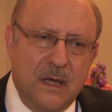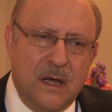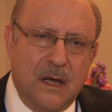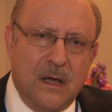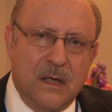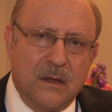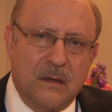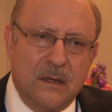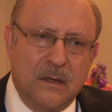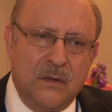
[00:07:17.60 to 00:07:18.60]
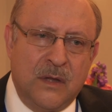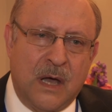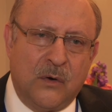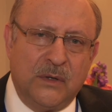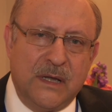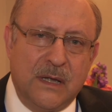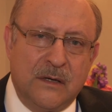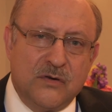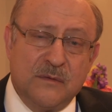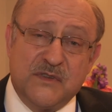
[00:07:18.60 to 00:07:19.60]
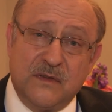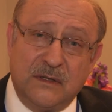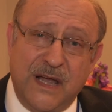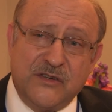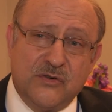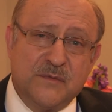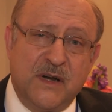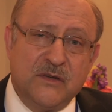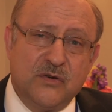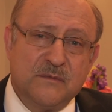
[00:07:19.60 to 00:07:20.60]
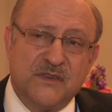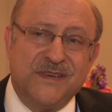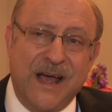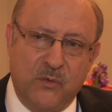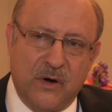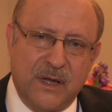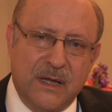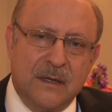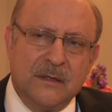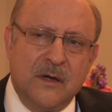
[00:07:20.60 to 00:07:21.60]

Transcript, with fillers: uh, not only in terms of the lectures, but in terms of networking,